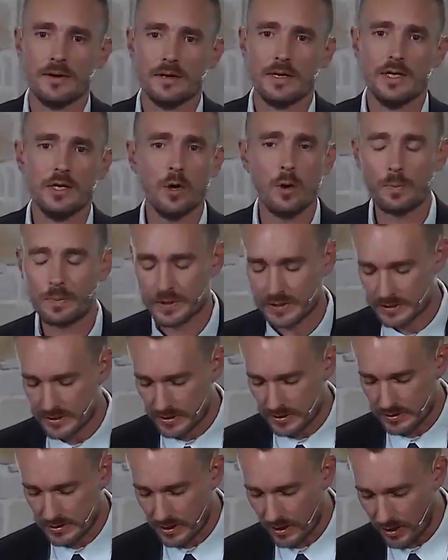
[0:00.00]
He opens
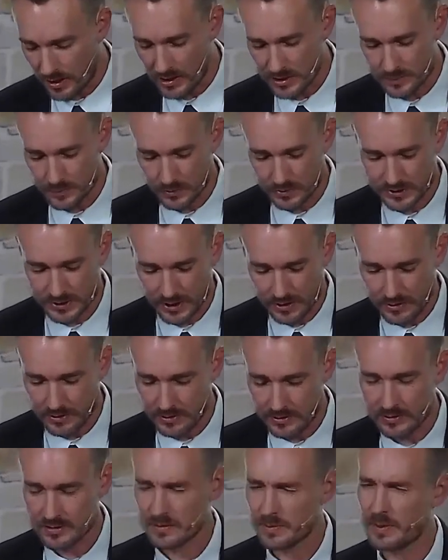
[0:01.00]
his gospel
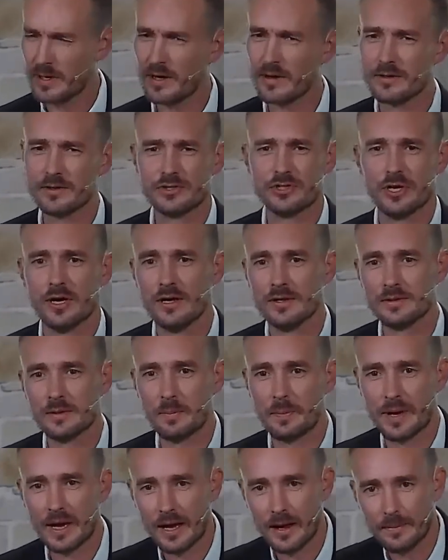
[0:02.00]
telling us about John the
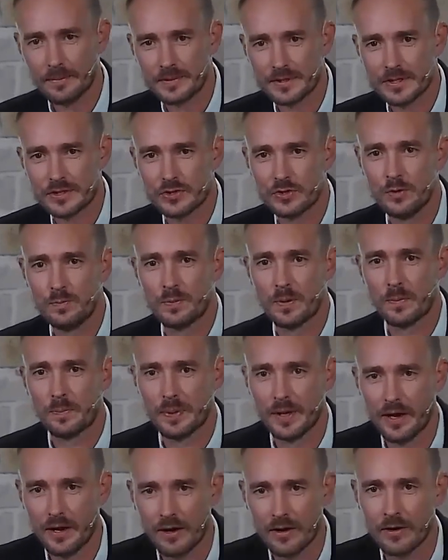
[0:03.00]
Baptist, who
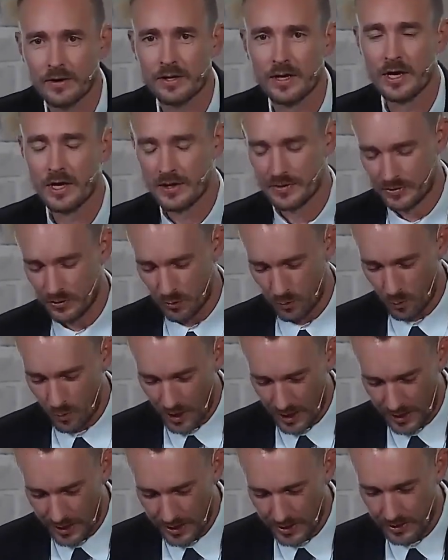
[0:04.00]
prepared the
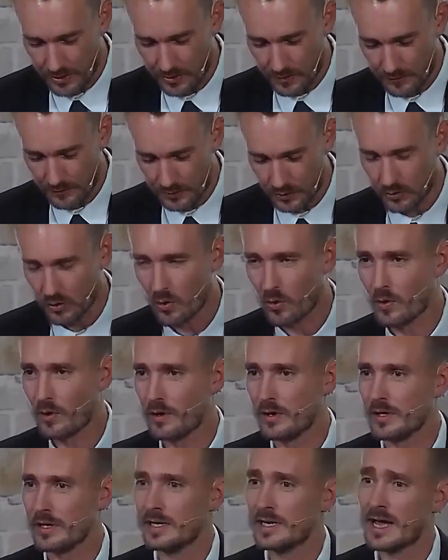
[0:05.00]
way of the
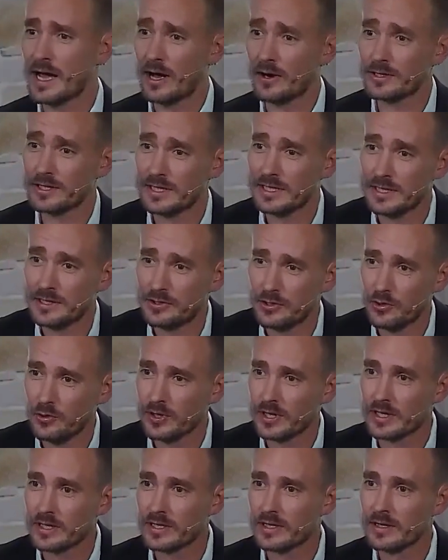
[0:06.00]
Lord. And how did he do
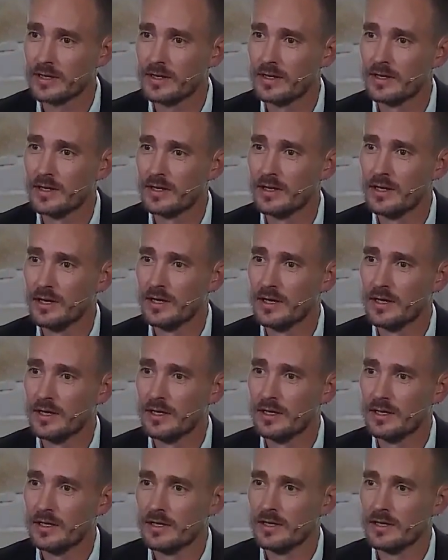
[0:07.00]
it?
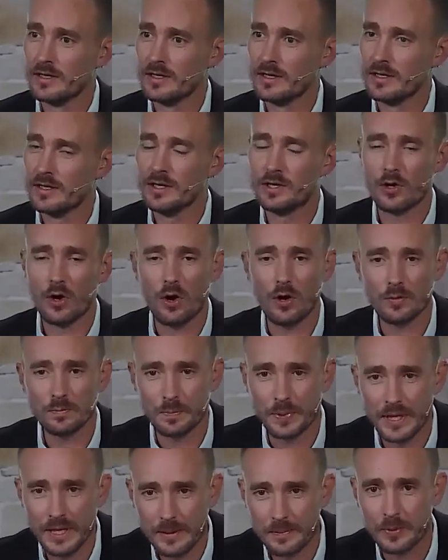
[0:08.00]
He called
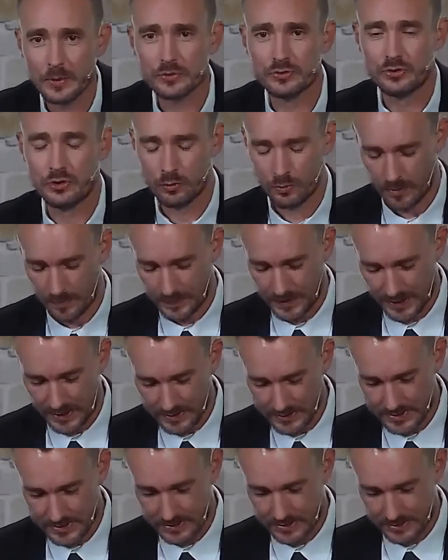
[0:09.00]
people to
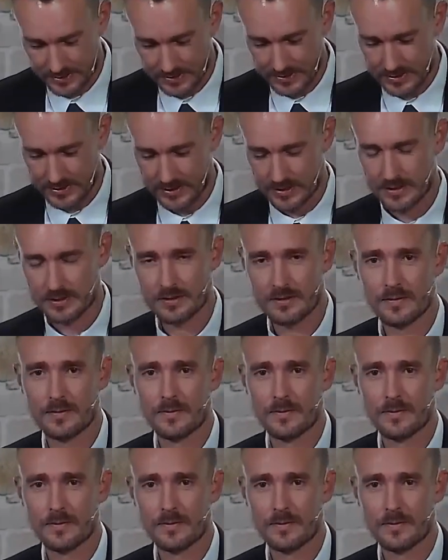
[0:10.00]
repentance.